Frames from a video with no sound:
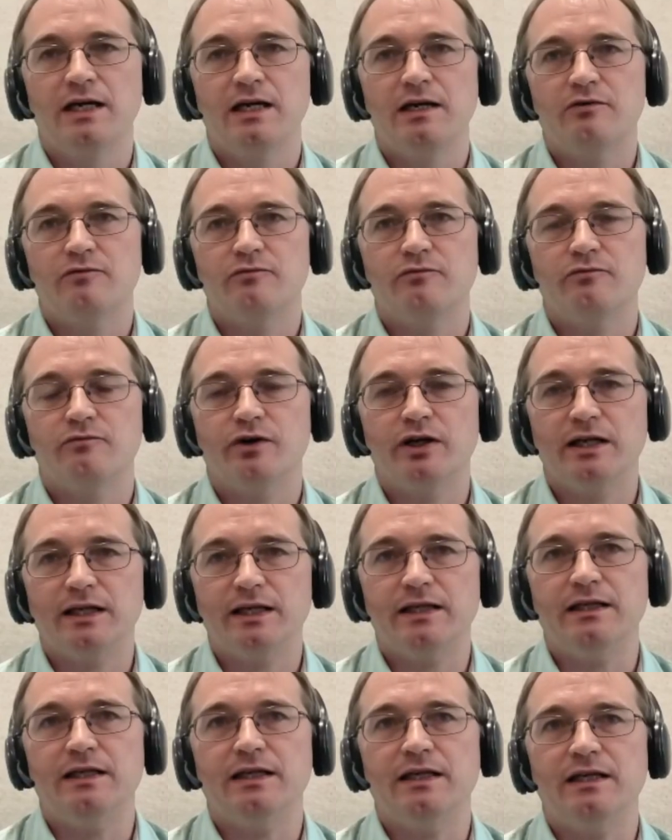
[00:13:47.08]
really
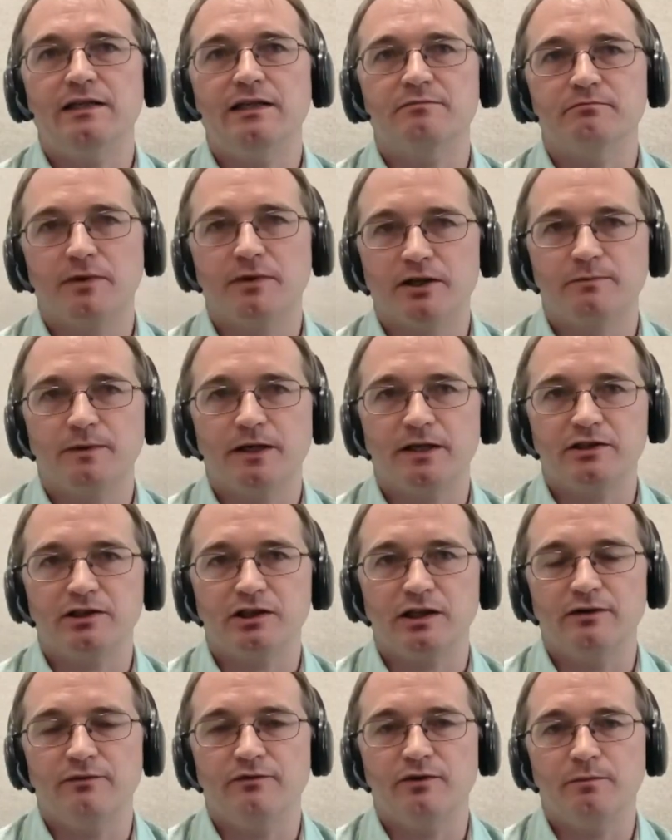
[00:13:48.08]
it's much better if the
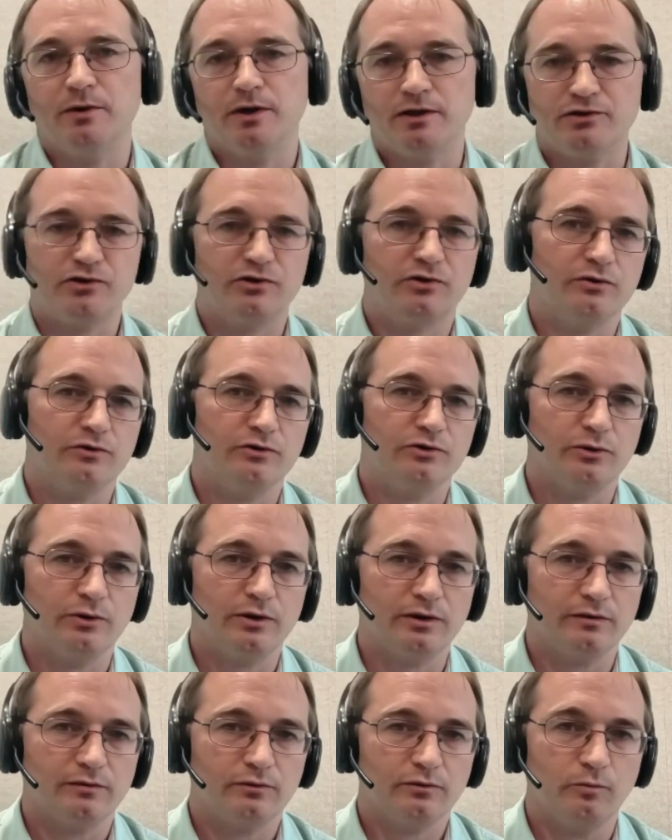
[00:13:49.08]
person who's doing or
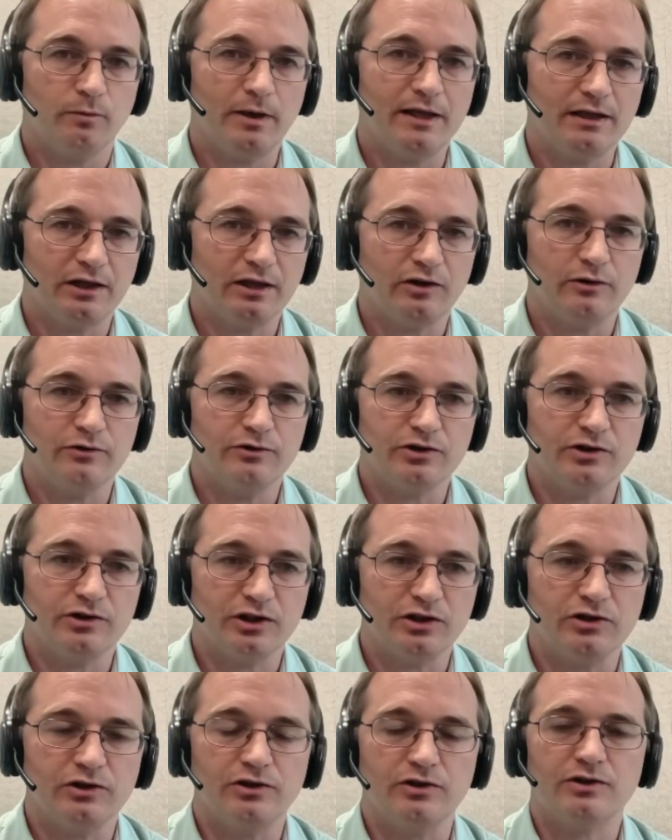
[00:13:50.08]
making those decisions
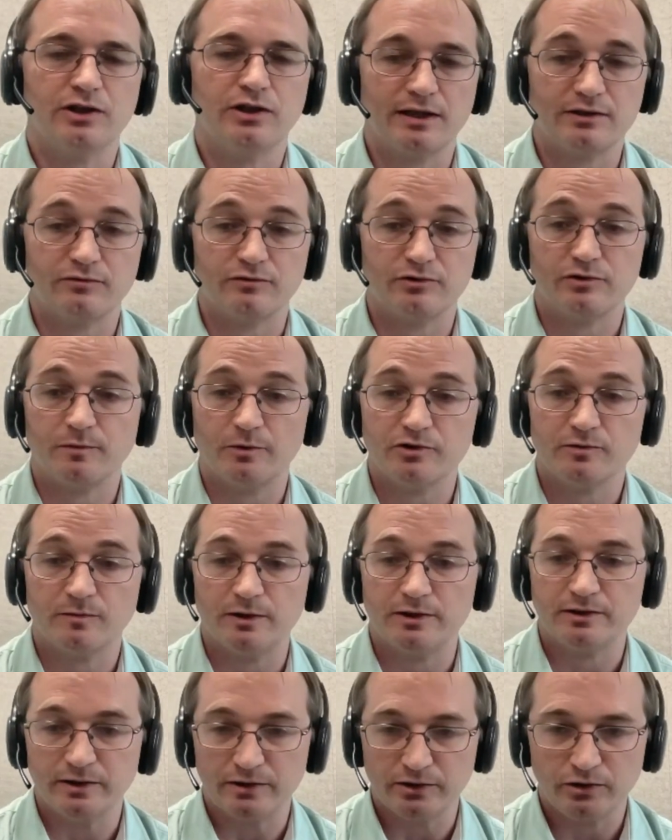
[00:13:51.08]
has a responsibility to
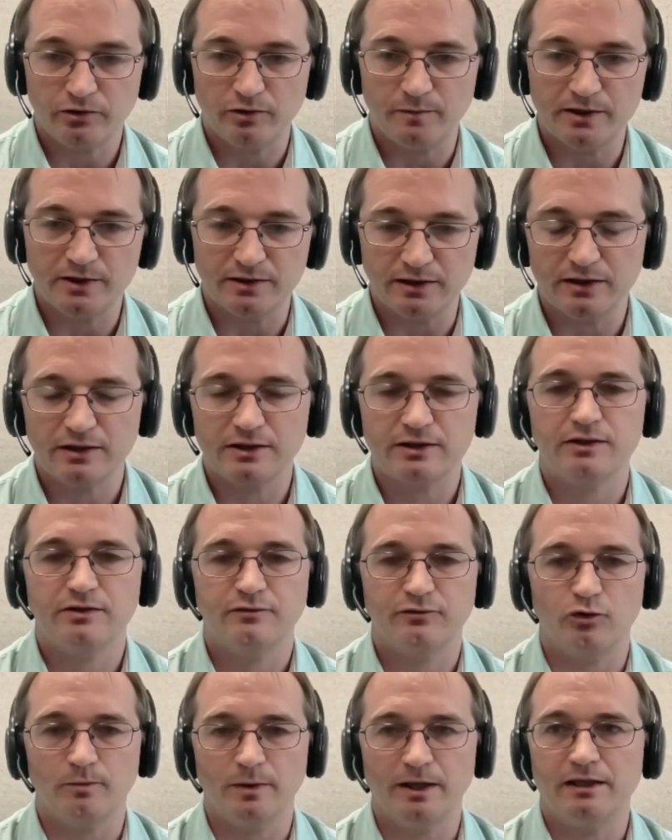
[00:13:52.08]
the business for
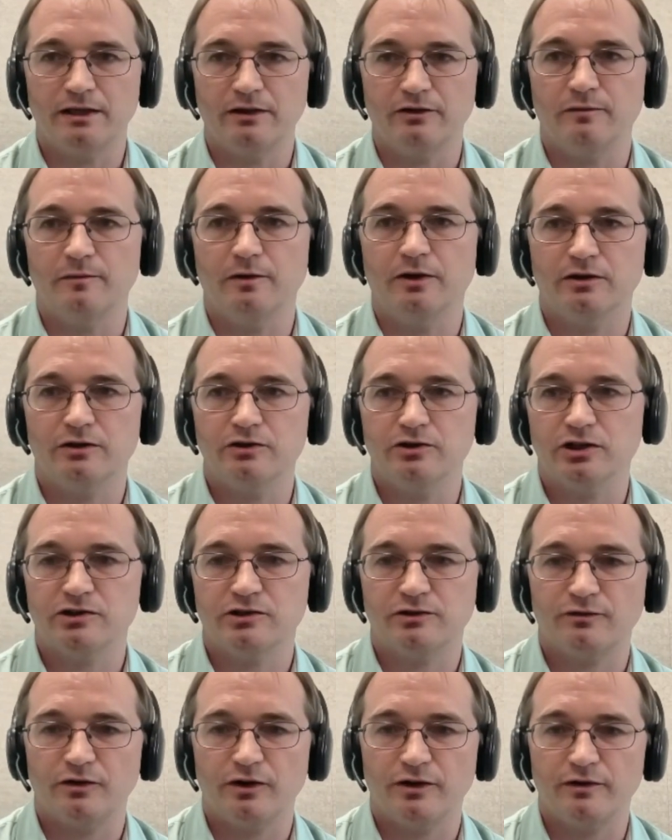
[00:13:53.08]
making them and can
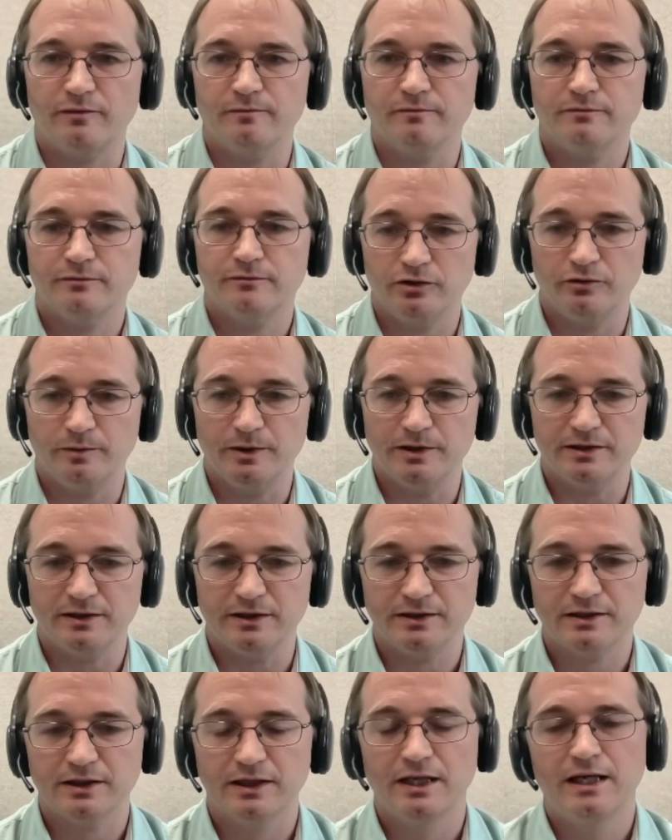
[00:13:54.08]
justify them to the business.
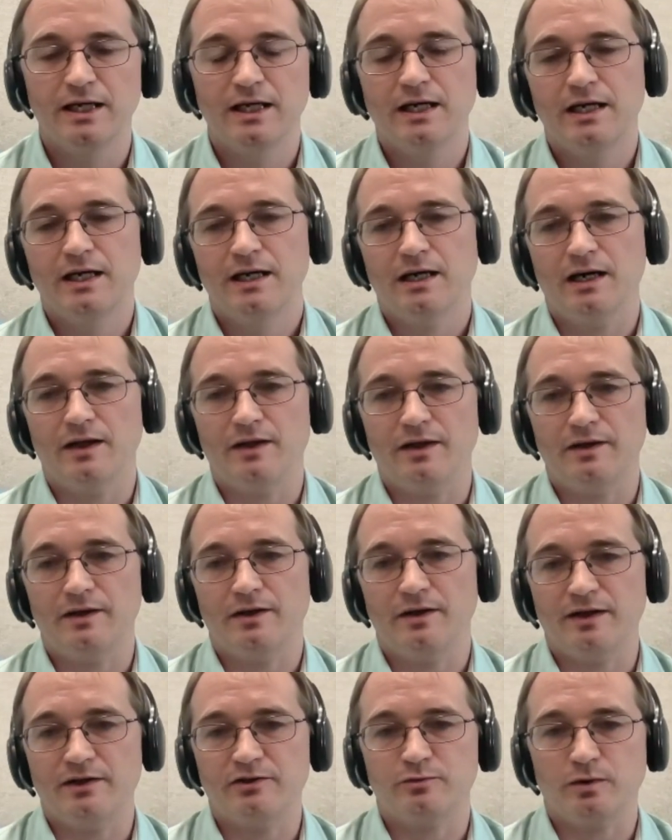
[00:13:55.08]
And
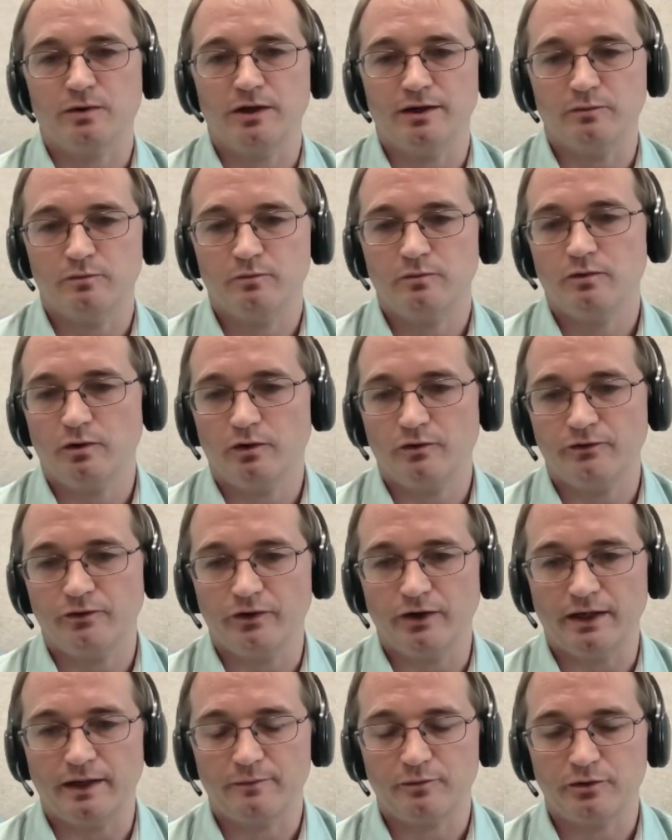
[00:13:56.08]
that's why often on
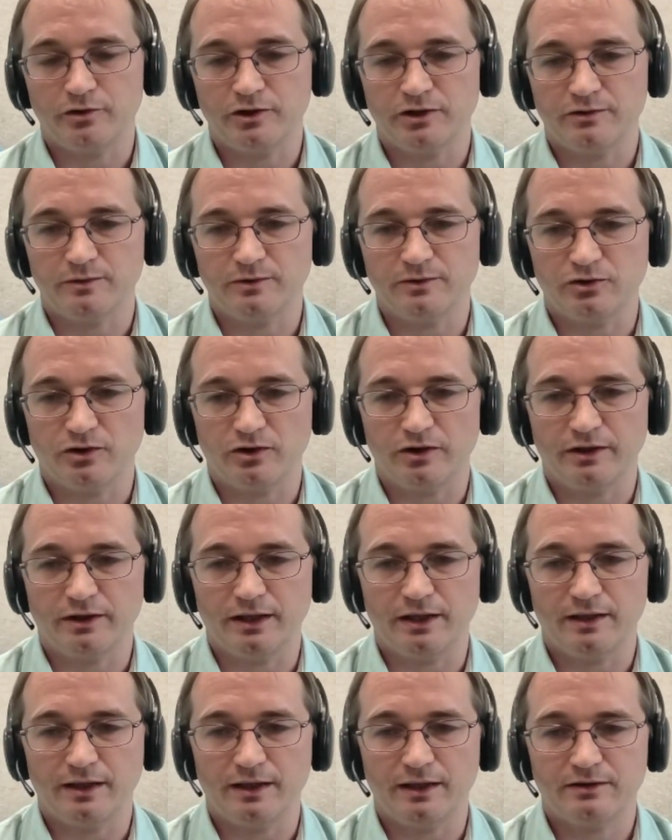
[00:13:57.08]
our projects we try and get
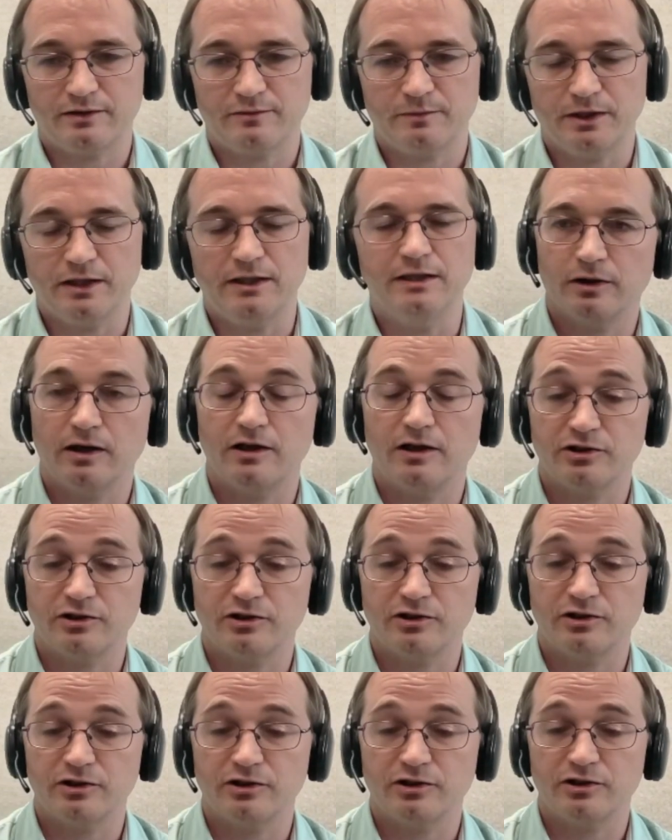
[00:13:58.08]
that to be a
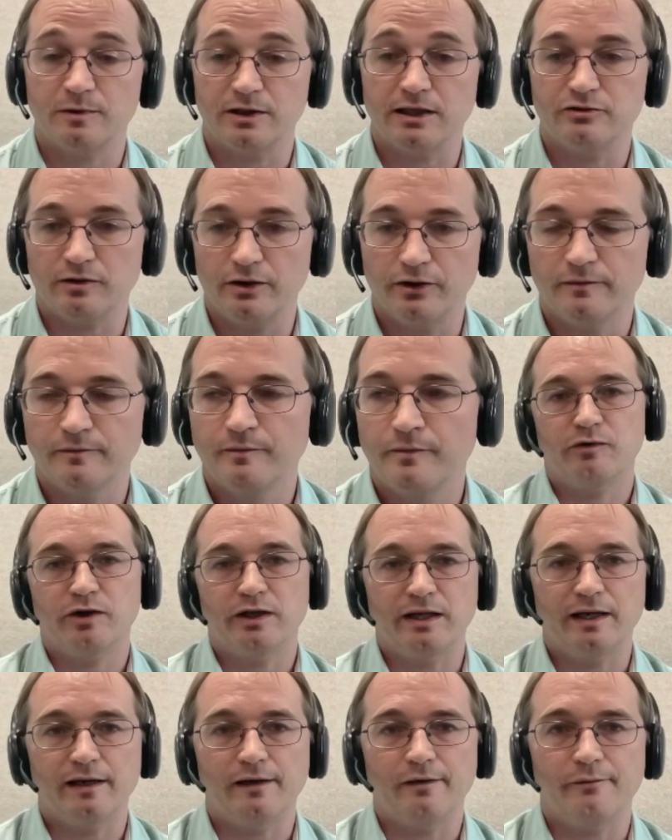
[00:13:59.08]
customer data owner. It
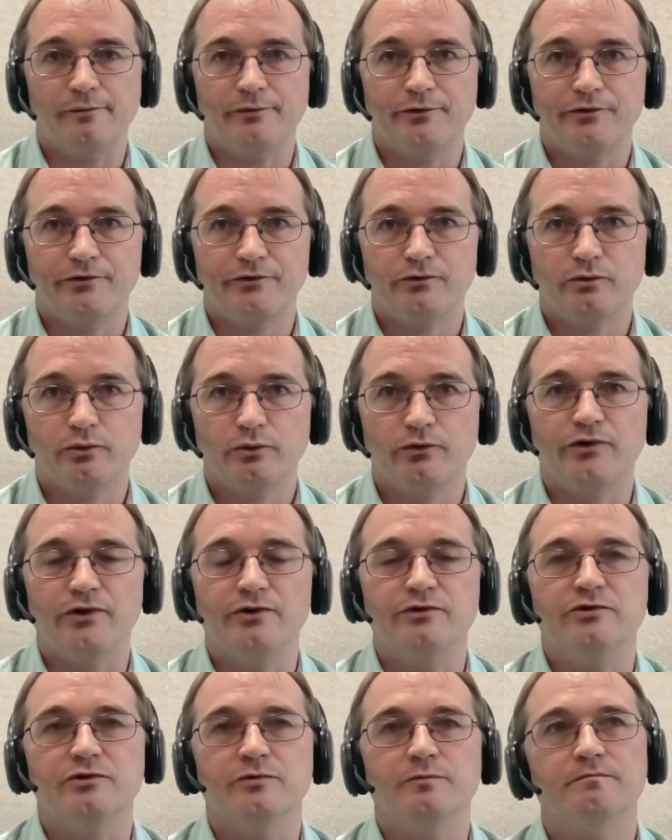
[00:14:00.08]
really helps also
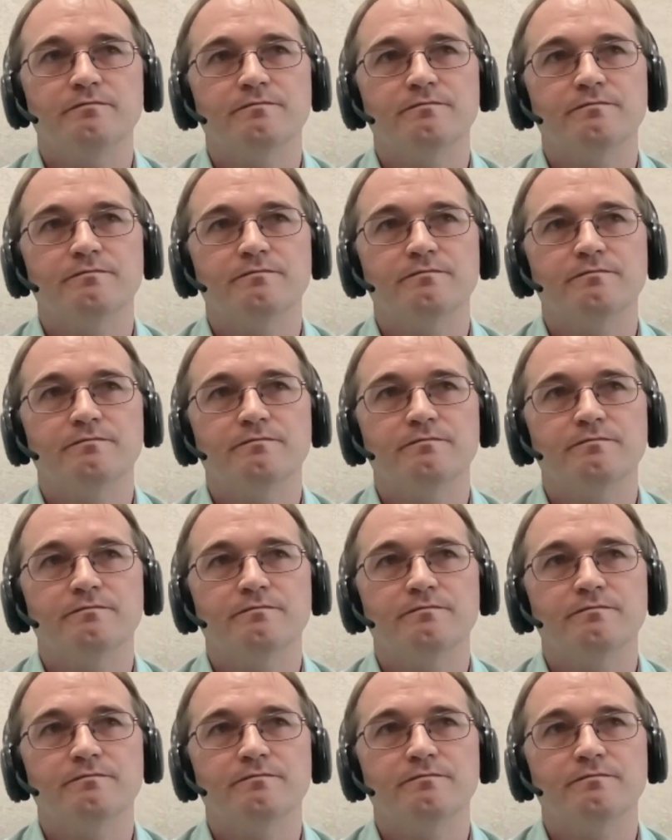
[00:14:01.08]
to